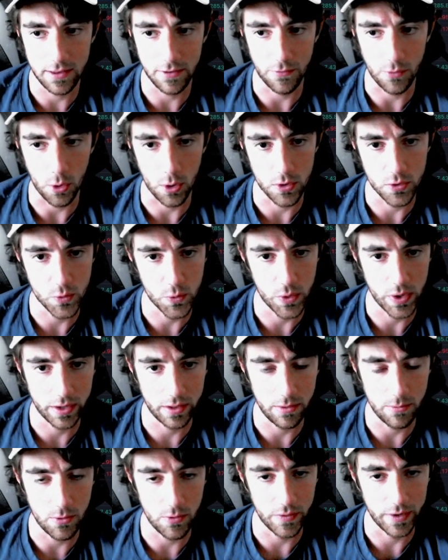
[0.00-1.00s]
the 400
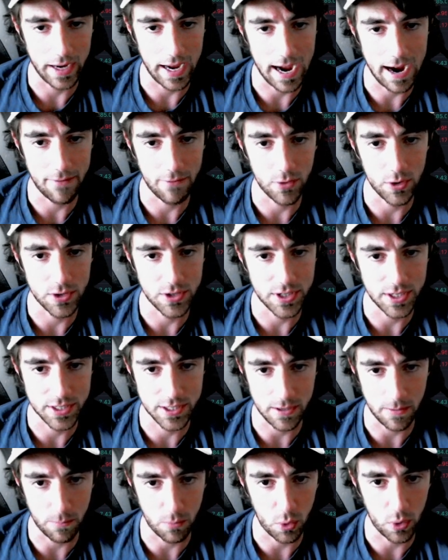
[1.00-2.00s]
weekly moving average at
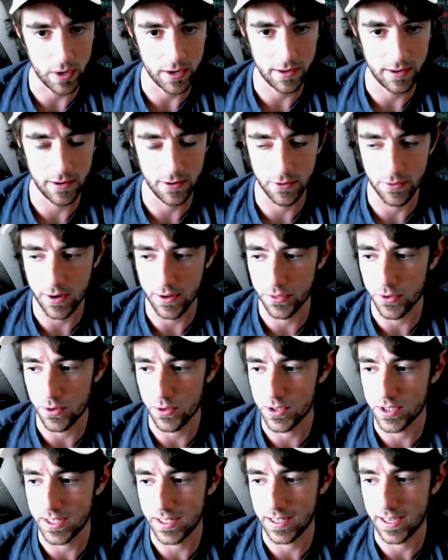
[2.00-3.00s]
some point here around
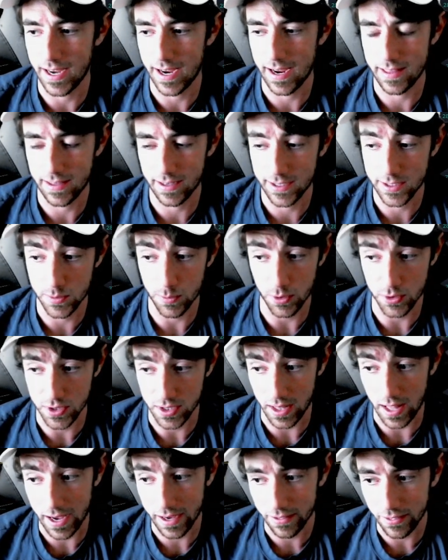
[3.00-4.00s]
13K. I think is
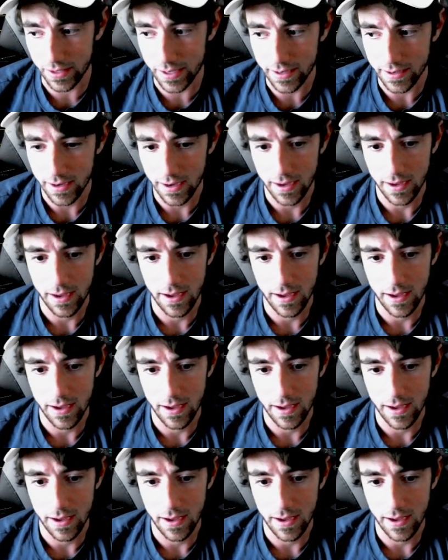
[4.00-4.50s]
most likely.